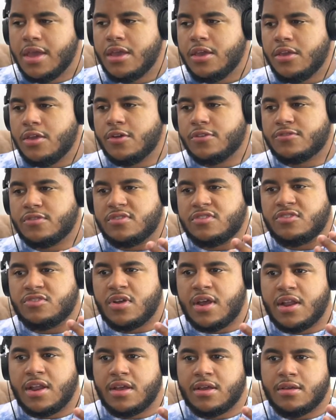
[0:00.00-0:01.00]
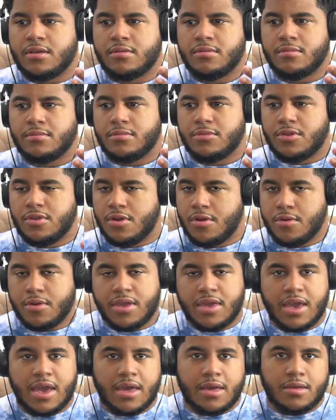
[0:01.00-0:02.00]
He also is trying to,
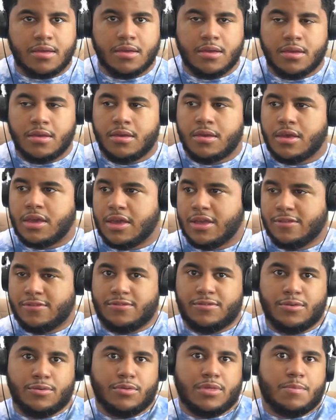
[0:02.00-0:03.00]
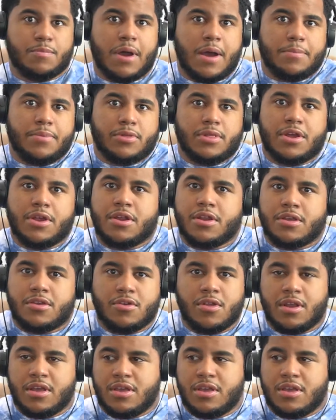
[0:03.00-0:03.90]
get into the popularity.